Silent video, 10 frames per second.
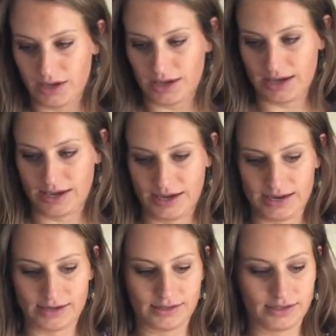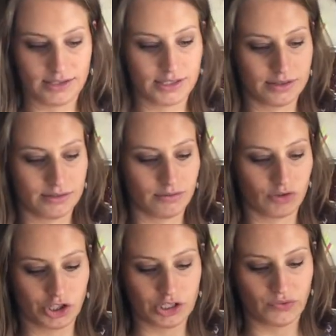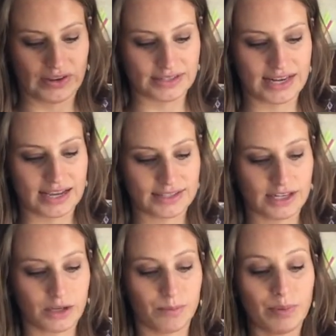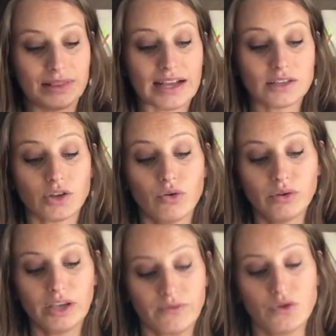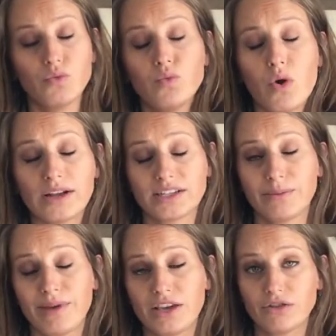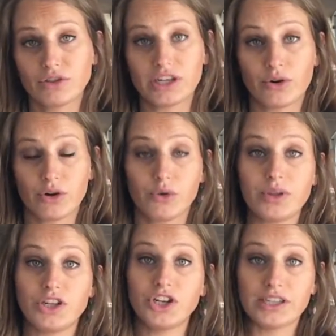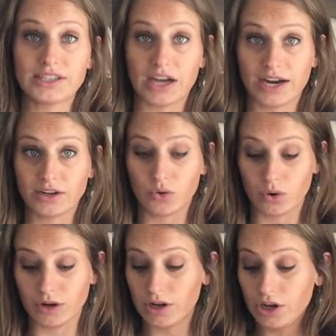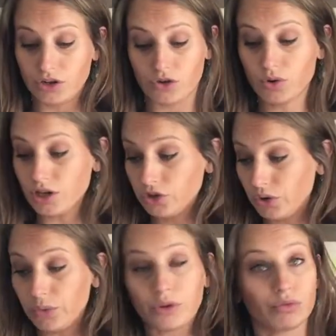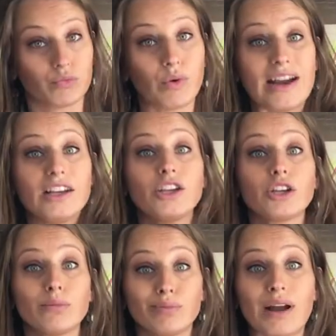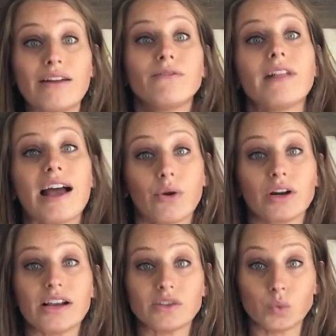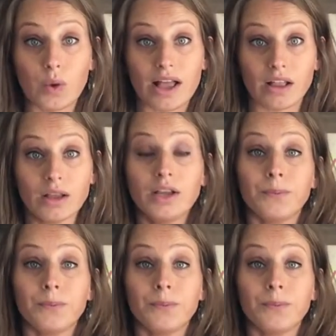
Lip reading: And she's fantastic, but that's only if you want to bake your sourdough with just einkorn. You can do it with regular bread flour as well.